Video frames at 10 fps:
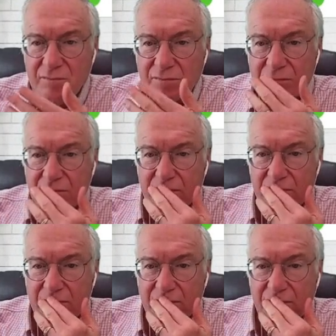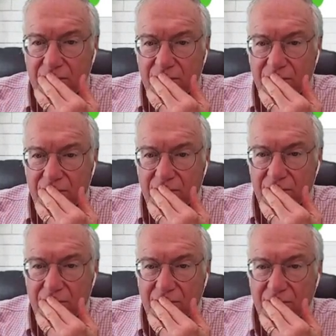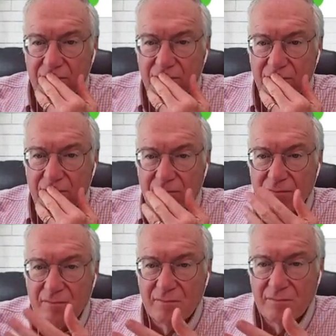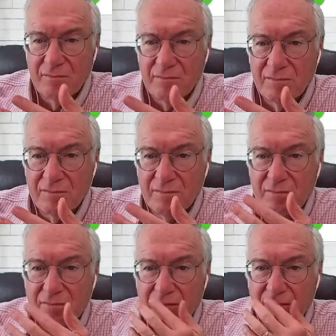This person isn't speaking.